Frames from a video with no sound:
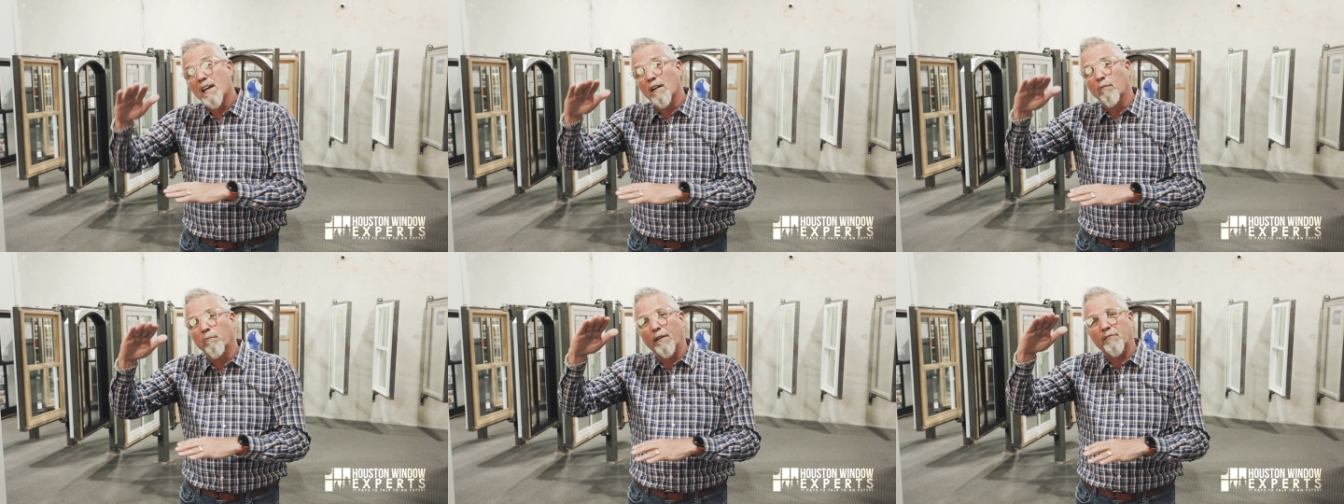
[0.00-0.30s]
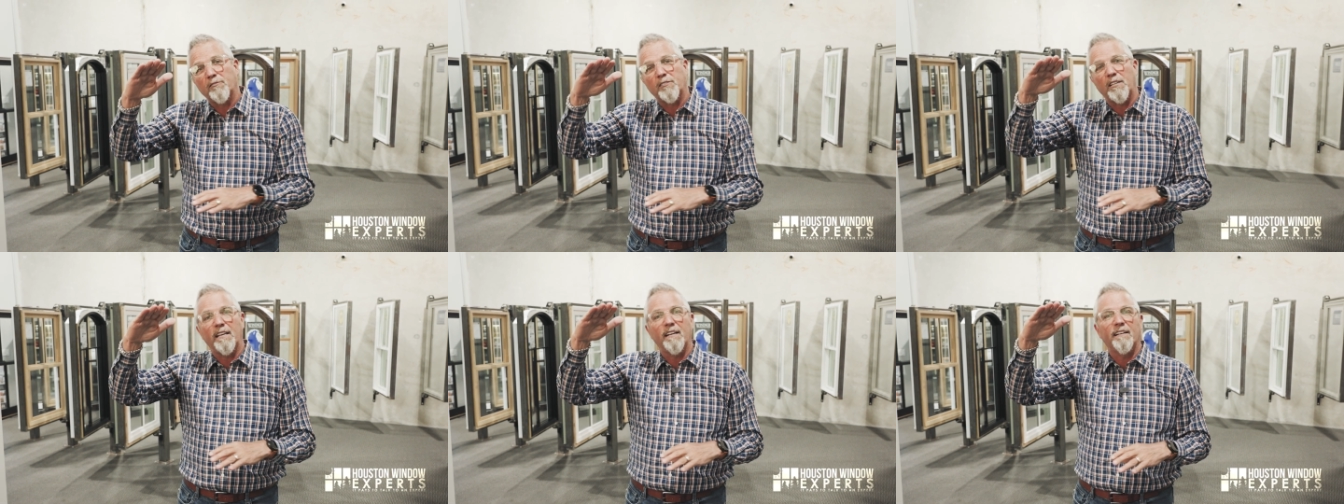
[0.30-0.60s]

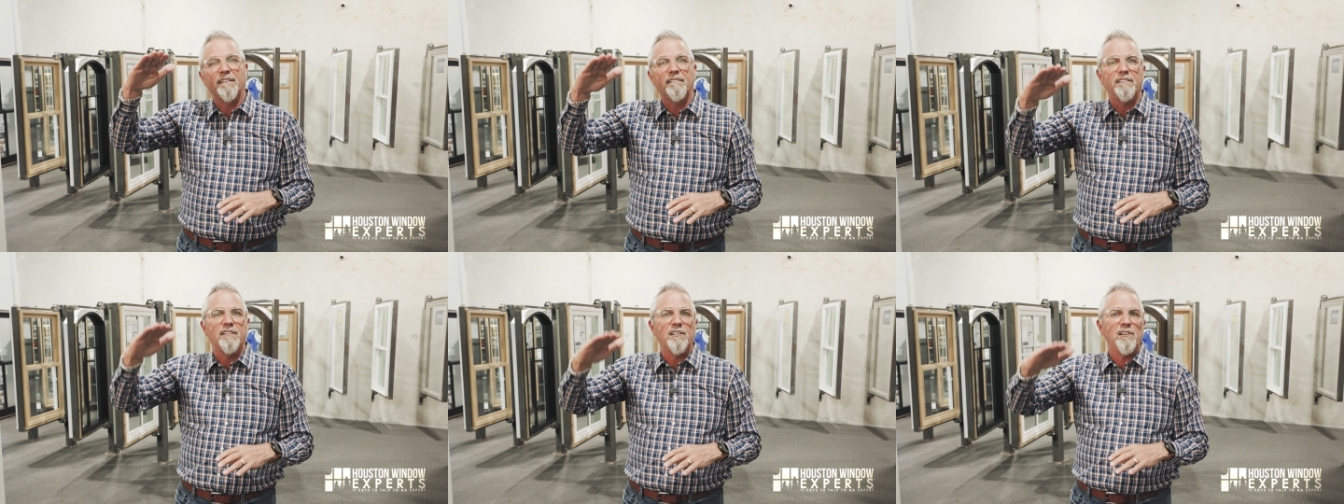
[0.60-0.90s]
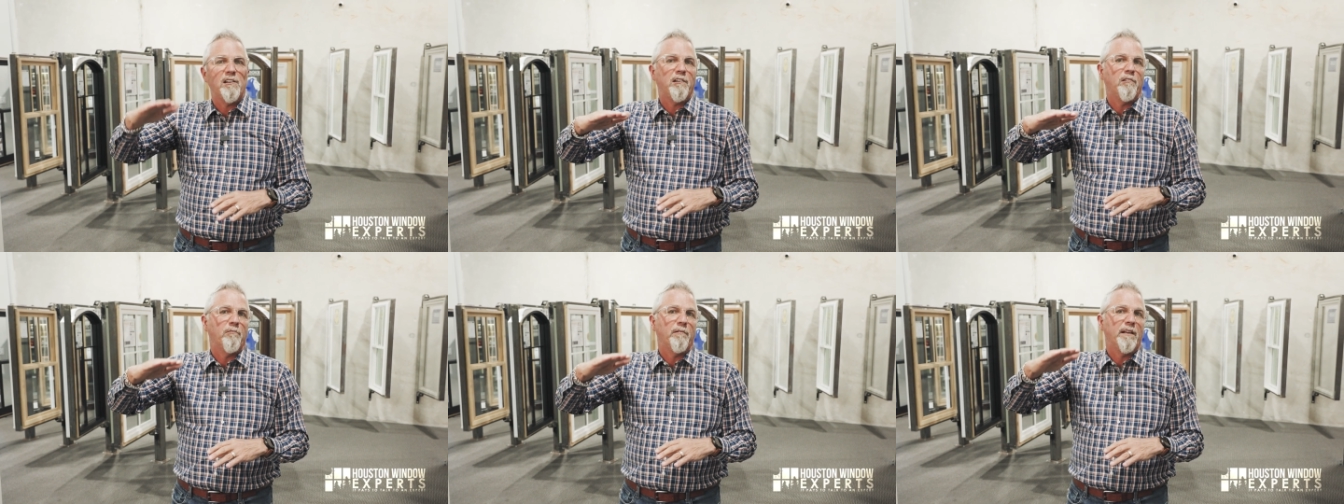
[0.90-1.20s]
we've seen a
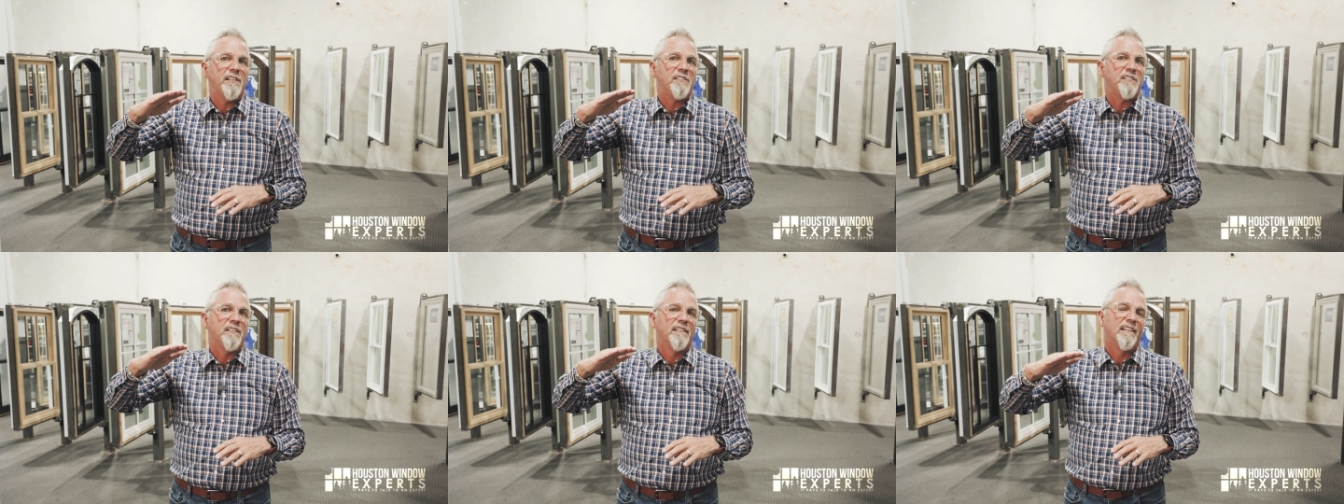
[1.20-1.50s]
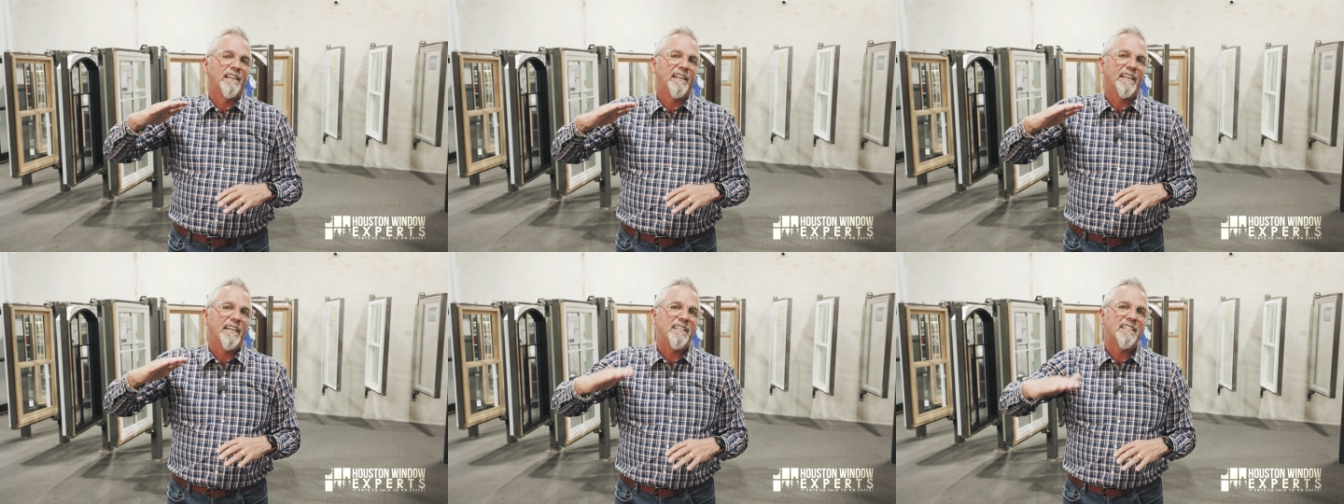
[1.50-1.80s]
decrease in
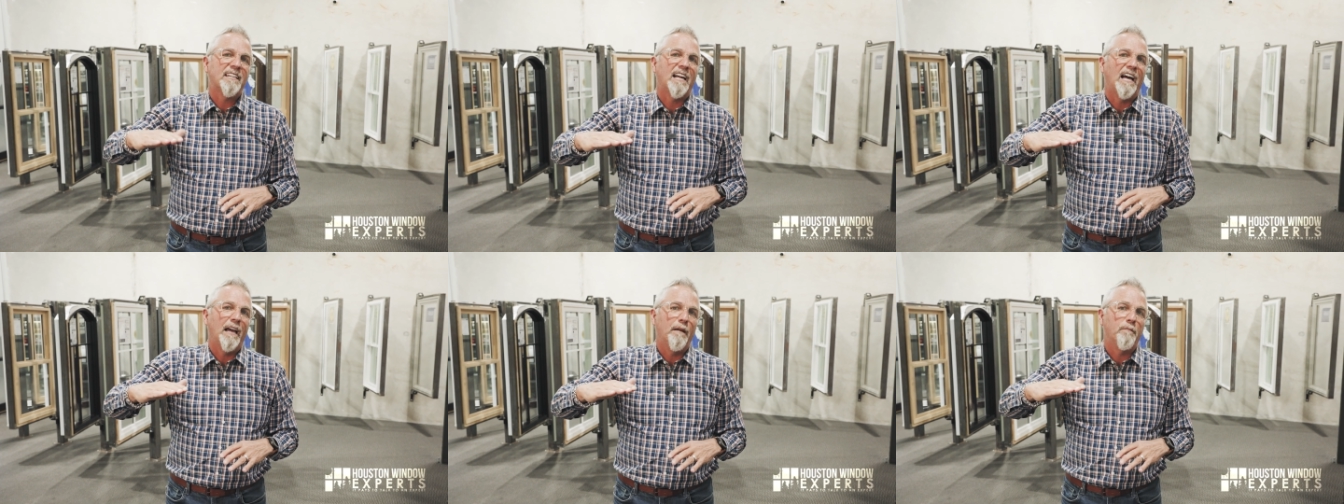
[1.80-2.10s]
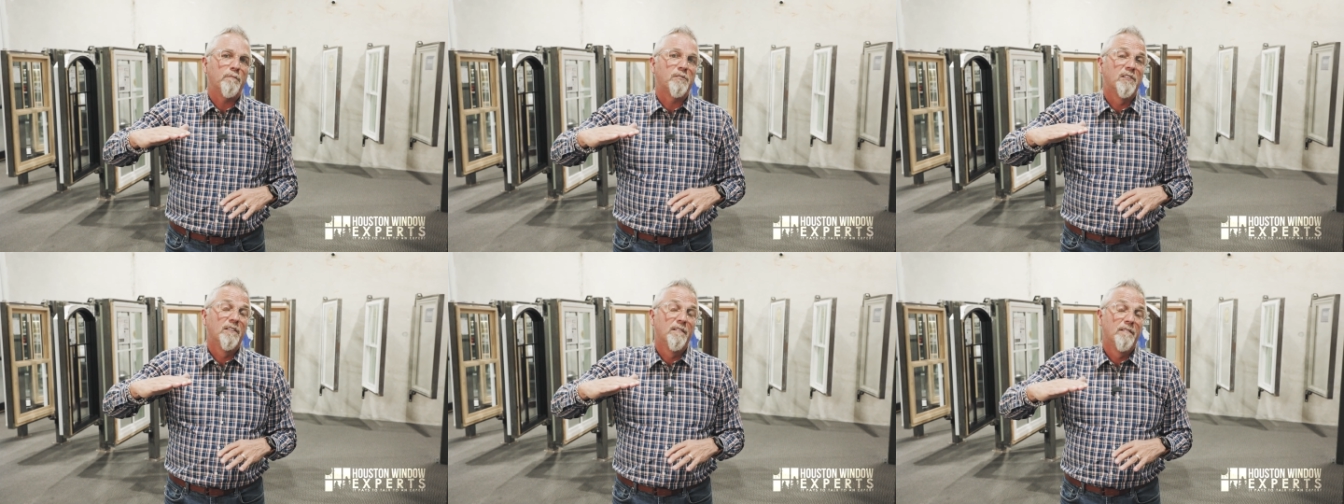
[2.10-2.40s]
the lead
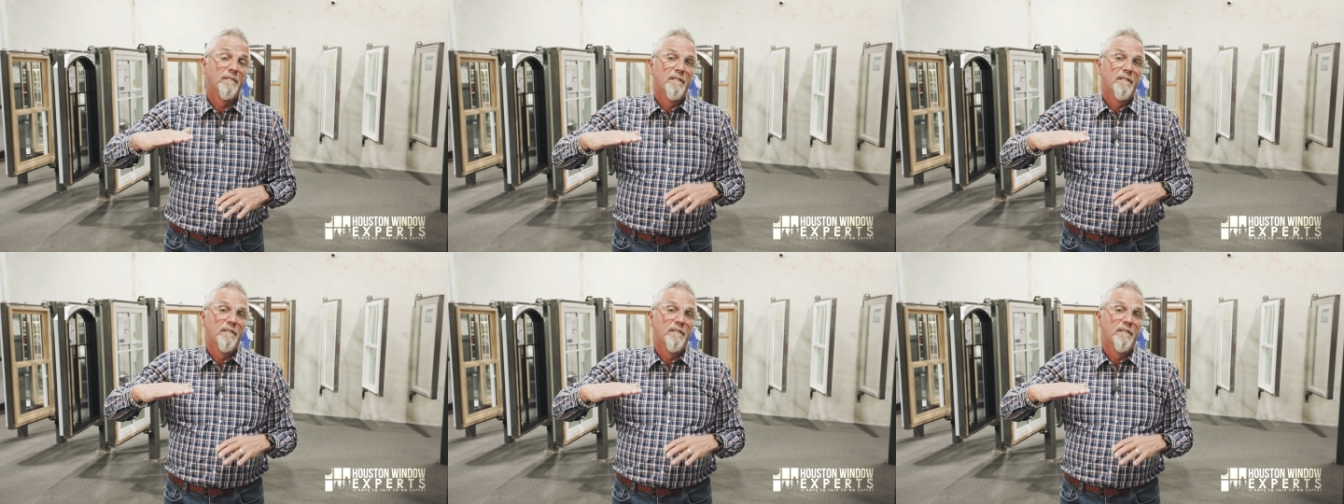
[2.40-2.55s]
times.